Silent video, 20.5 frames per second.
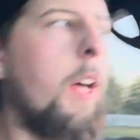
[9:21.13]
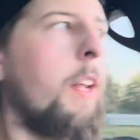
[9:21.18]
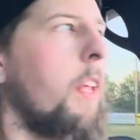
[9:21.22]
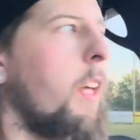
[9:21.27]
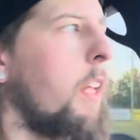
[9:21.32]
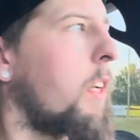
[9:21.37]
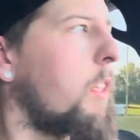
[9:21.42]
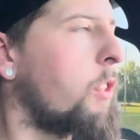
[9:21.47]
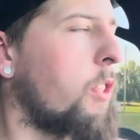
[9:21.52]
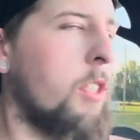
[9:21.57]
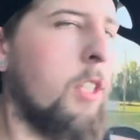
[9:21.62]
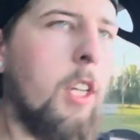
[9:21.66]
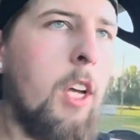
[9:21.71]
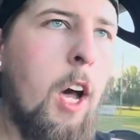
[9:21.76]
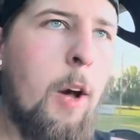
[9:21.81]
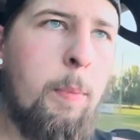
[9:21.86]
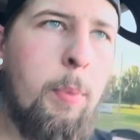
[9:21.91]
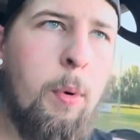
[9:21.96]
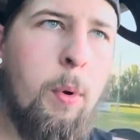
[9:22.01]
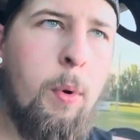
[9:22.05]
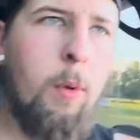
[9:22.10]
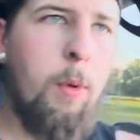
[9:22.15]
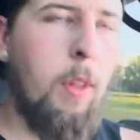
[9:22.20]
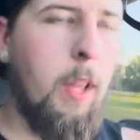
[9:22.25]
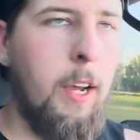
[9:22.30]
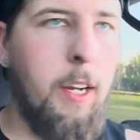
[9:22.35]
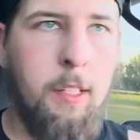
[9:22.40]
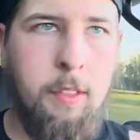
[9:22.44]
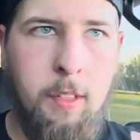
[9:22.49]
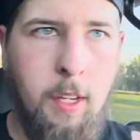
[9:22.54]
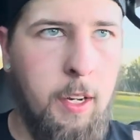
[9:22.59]
did just a couple, I
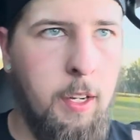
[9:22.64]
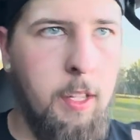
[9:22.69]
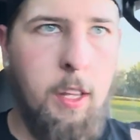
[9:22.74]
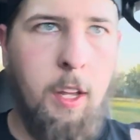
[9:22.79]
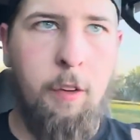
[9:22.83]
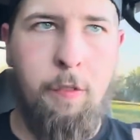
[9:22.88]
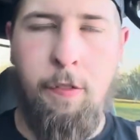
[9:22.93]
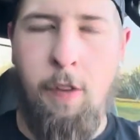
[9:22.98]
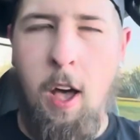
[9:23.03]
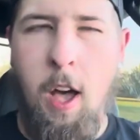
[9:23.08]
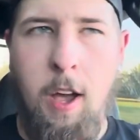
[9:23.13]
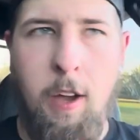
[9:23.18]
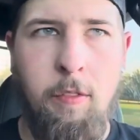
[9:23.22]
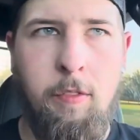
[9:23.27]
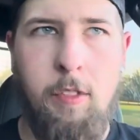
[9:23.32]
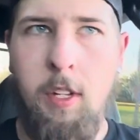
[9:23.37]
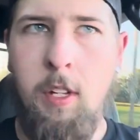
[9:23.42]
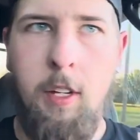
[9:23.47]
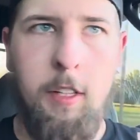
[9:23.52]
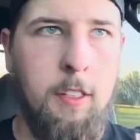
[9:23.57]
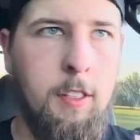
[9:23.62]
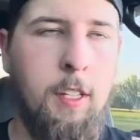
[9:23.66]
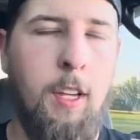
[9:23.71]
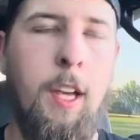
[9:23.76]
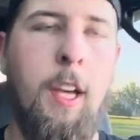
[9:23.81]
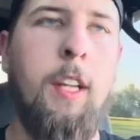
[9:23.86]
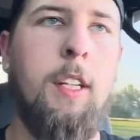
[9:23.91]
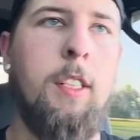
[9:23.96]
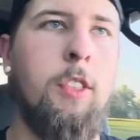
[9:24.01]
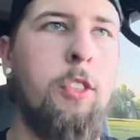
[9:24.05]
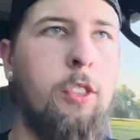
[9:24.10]
did like 5 to
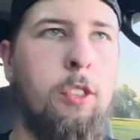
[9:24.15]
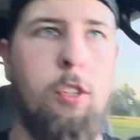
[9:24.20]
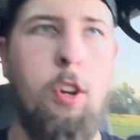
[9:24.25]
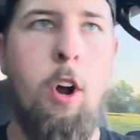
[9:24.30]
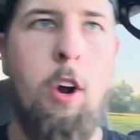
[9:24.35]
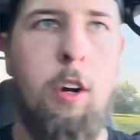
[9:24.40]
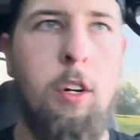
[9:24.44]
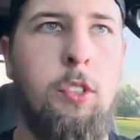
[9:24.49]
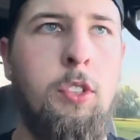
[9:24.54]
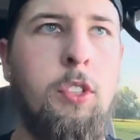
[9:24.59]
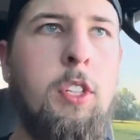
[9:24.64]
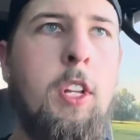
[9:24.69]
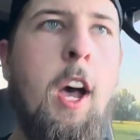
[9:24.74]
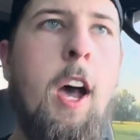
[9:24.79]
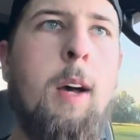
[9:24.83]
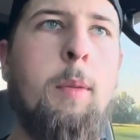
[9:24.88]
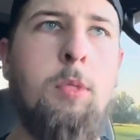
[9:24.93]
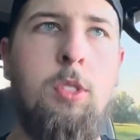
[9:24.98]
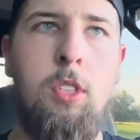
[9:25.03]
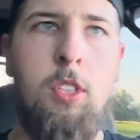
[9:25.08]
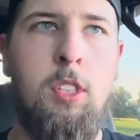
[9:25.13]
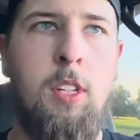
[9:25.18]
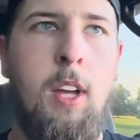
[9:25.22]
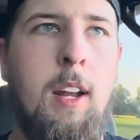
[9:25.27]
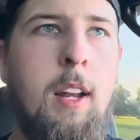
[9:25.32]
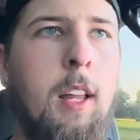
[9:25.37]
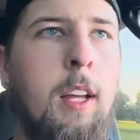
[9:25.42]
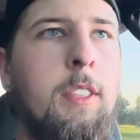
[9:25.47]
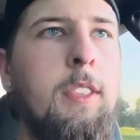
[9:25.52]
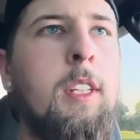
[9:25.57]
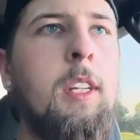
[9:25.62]
10 just hard stops, just kind
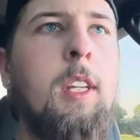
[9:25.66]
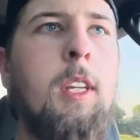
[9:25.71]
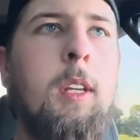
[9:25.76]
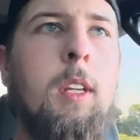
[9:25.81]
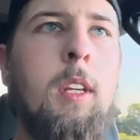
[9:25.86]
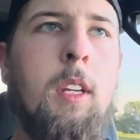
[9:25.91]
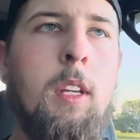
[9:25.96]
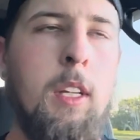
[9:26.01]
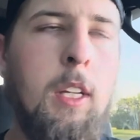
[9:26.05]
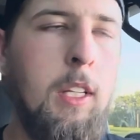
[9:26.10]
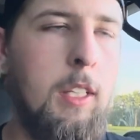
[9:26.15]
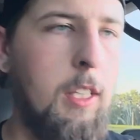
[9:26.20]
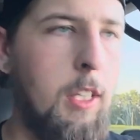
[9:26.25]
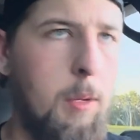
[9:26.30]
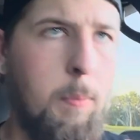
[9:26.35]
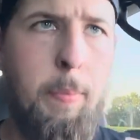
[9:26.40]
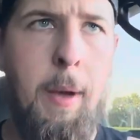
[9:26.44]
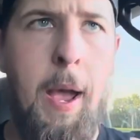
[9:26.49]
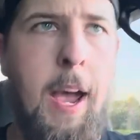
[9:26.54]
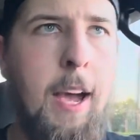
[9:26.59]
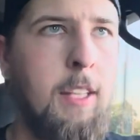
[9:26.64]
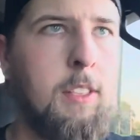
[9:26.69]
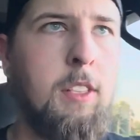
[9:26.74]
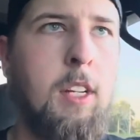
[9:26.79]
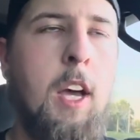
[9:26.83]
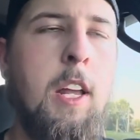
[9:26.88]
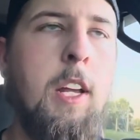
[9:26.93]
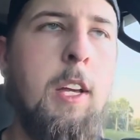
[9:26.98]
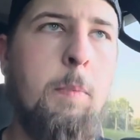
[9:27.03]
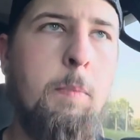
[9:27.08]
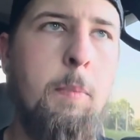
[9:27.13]
of get the pads
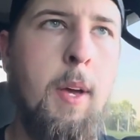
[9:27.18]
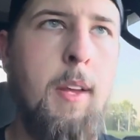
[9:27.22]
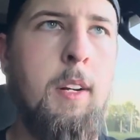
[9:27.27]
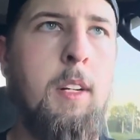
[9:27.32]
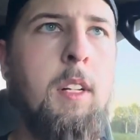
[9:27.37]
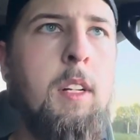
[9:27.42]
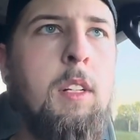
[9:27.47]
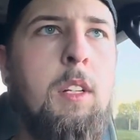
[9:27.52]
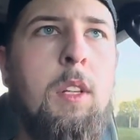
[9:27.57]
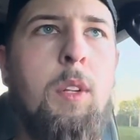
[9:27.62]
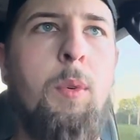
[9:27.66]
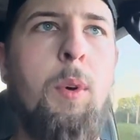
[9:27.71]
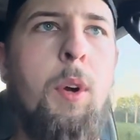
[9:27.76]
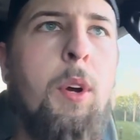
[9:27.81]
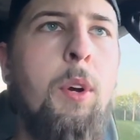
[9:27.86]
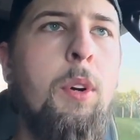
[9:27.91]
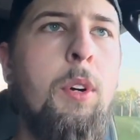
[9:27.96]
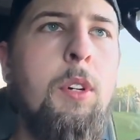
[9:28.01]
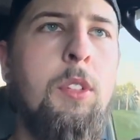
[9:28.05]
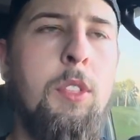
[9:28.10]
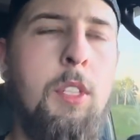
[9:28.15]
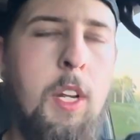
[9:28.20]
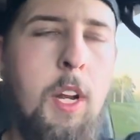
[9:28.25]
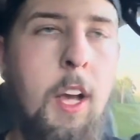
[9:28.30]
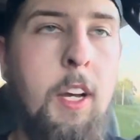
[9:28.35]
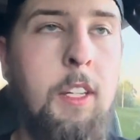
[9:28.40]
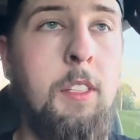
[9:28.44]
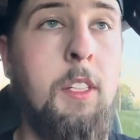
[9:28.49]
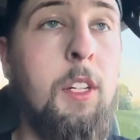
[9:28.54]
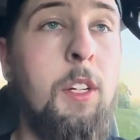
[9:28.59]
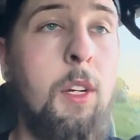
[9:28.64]
kind of embedded into the rotors, and I
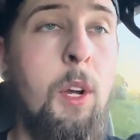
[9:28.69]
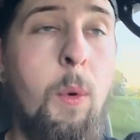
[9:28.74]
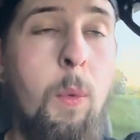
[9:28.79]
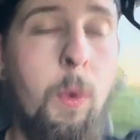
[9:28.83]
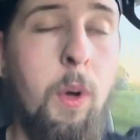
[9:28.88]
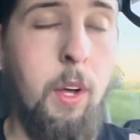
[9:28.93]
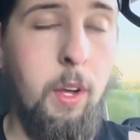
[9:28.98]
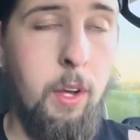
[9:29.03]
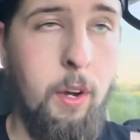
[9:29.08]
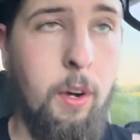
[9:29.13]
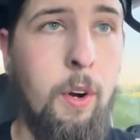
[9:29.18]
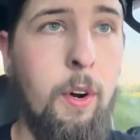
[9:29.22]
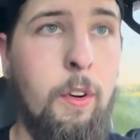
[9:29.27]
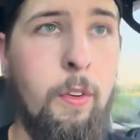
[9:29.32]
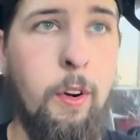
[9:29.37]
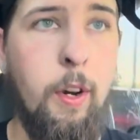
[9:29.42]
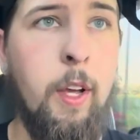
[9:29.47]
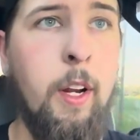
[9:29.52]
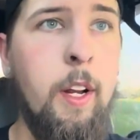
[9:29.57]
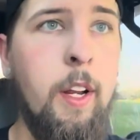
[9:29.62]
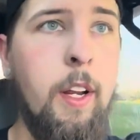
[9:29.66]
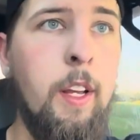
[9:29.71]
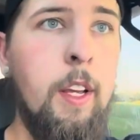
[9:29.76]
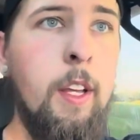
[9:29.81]
tell you what, already